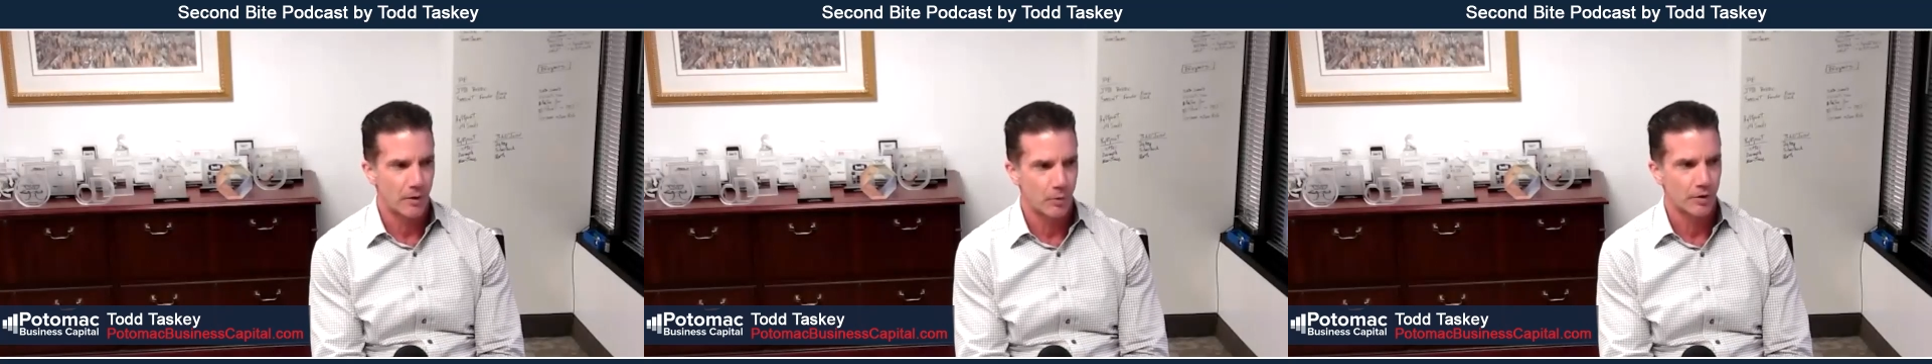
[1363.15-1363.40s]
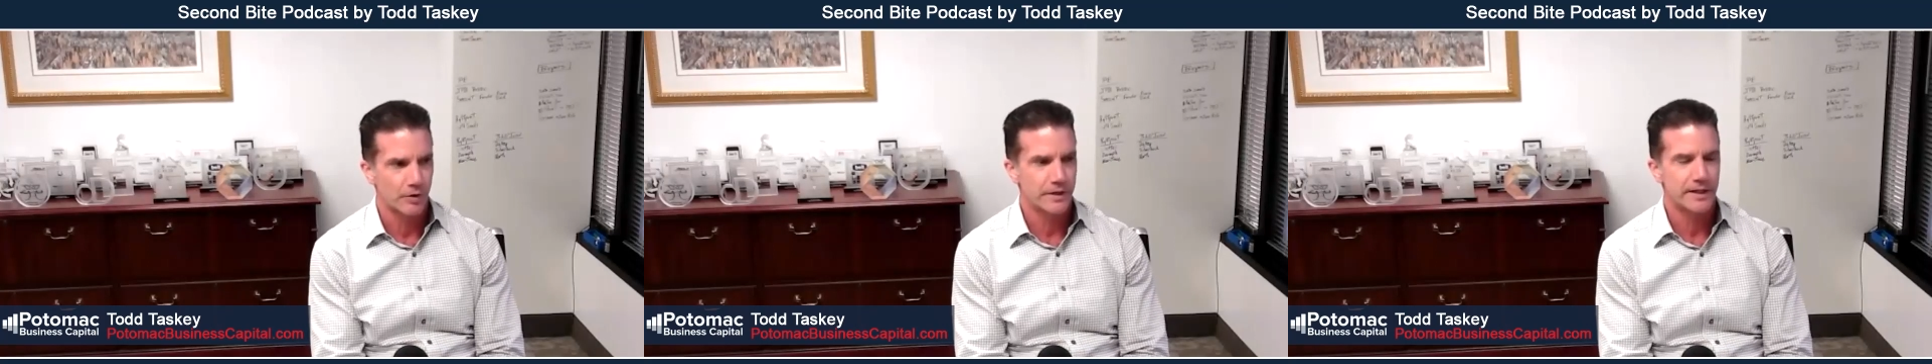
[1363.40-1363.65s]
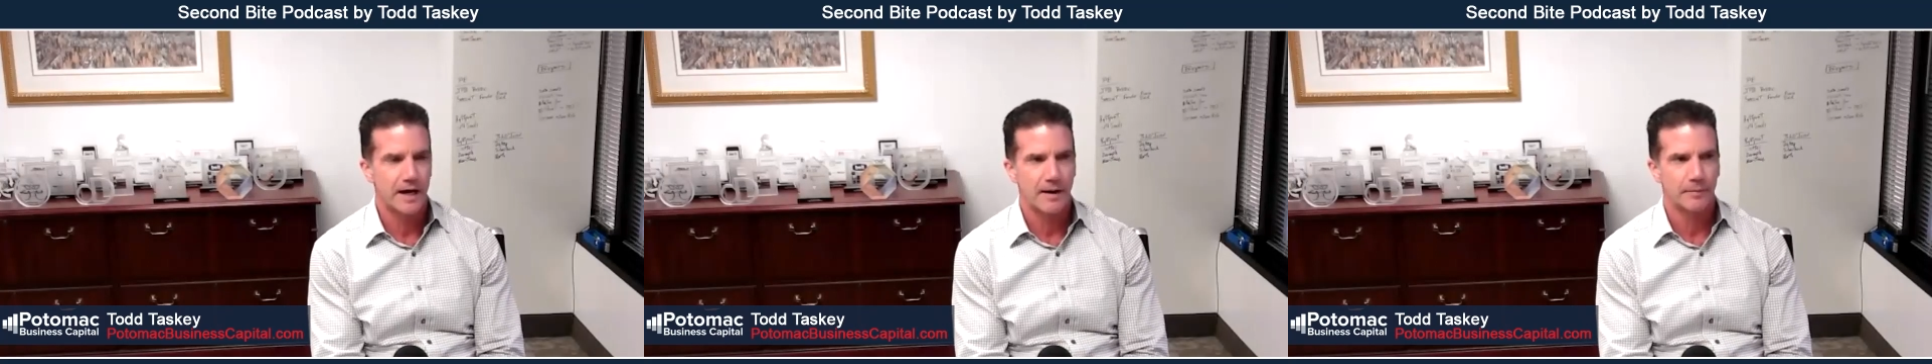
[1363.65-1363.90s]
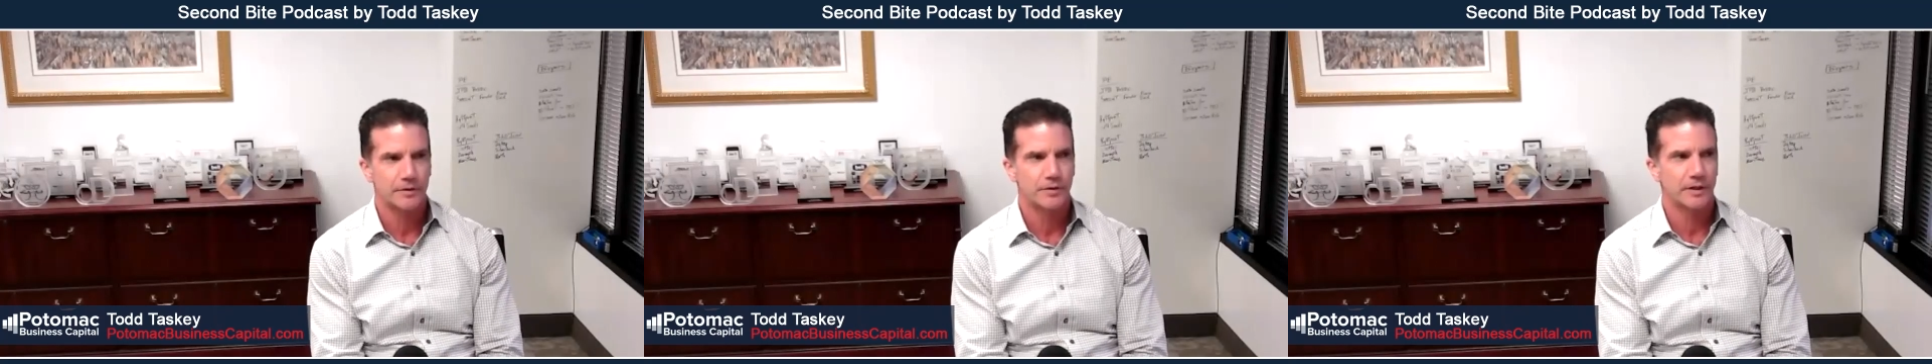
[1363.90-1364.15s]
Worth
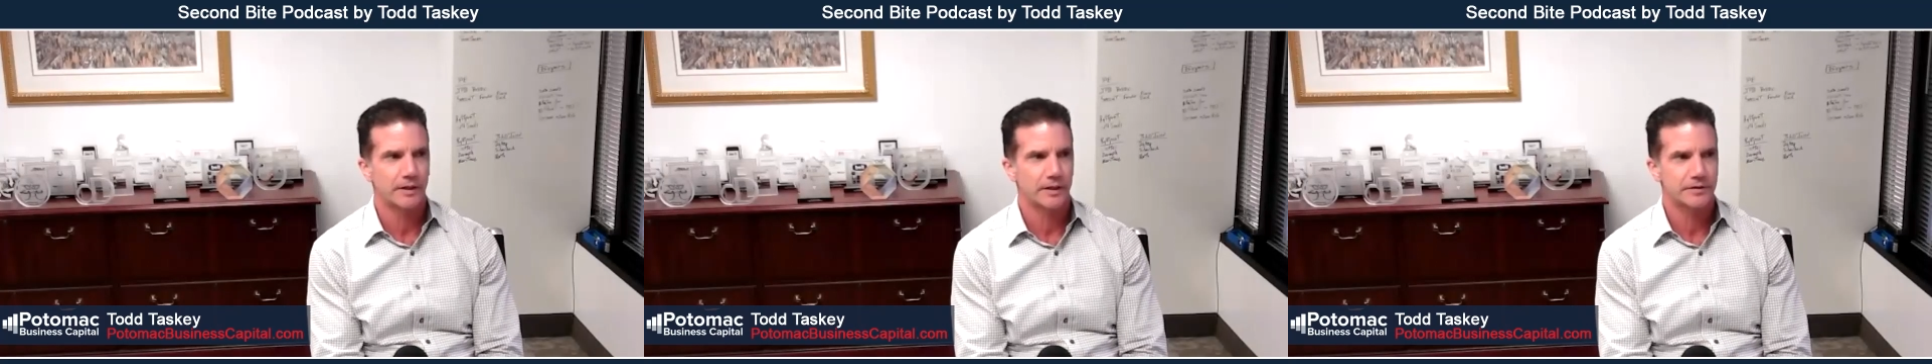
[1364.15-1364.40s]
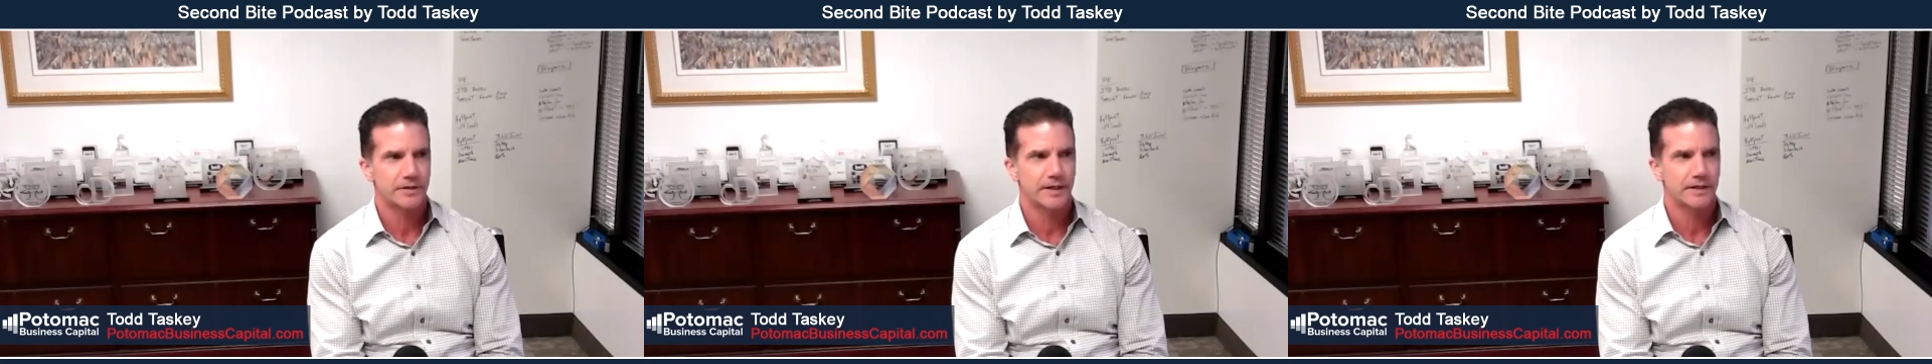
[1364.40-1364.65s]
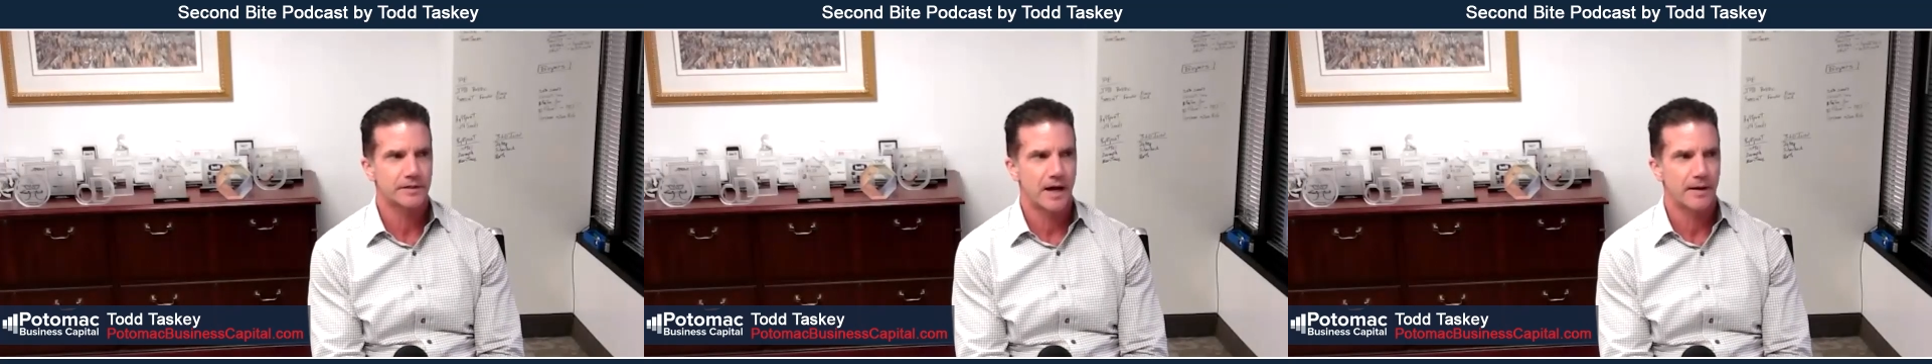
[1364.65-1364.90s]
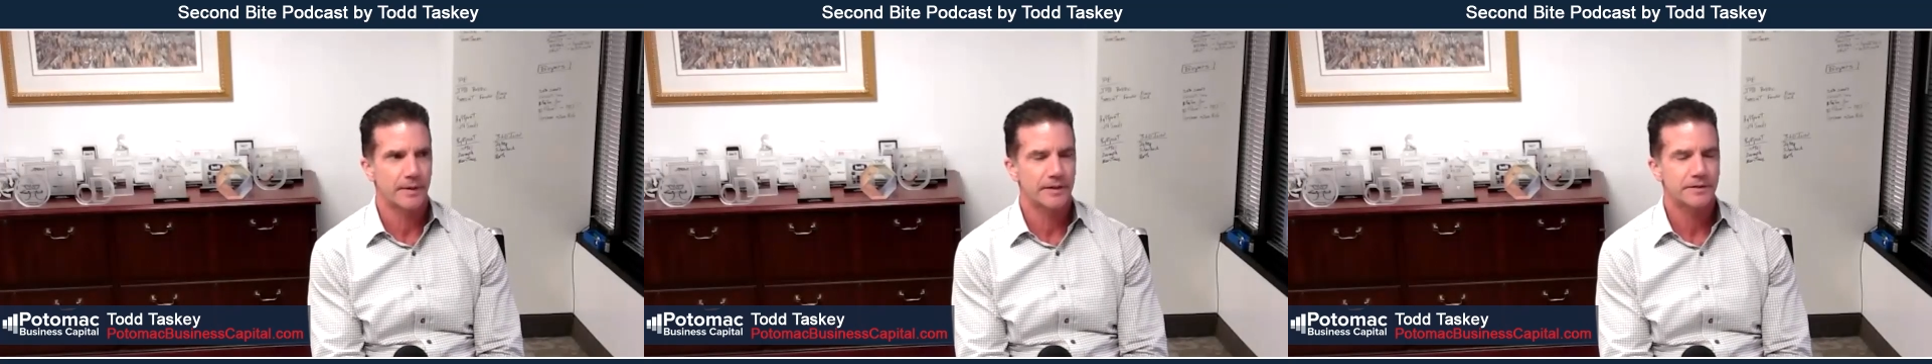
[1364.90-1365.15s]
e-commerce. You can listen to his
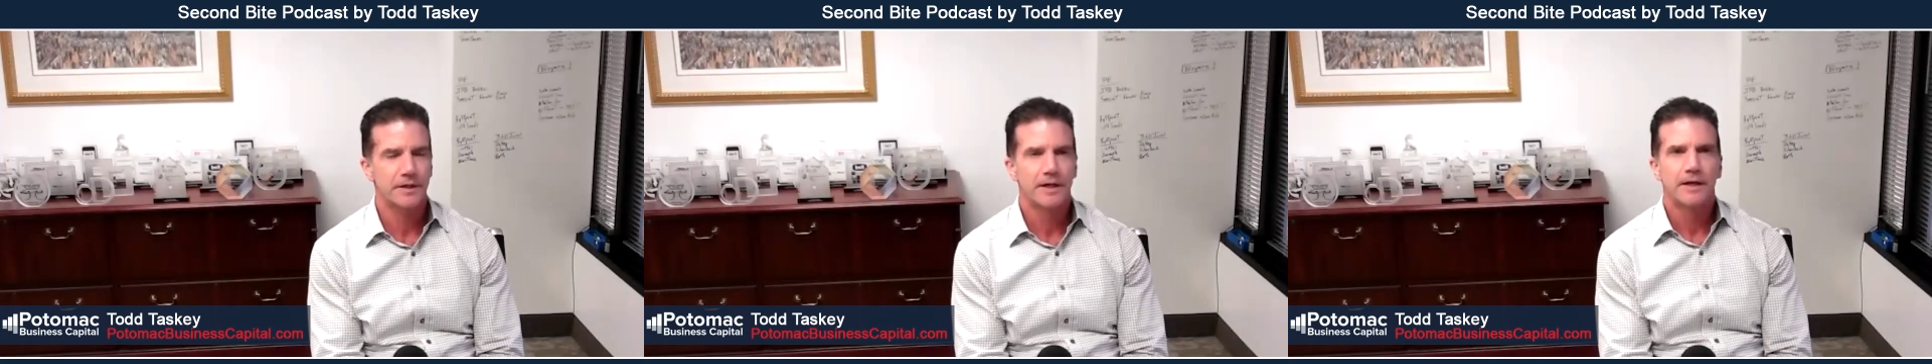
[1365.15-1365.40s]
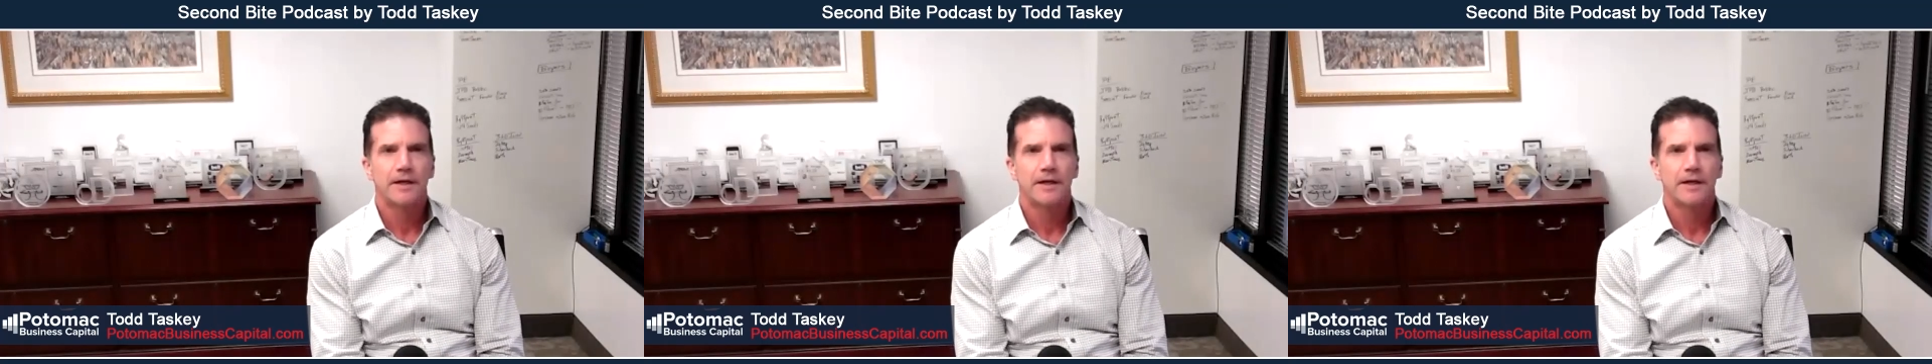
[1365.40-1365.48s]
comments.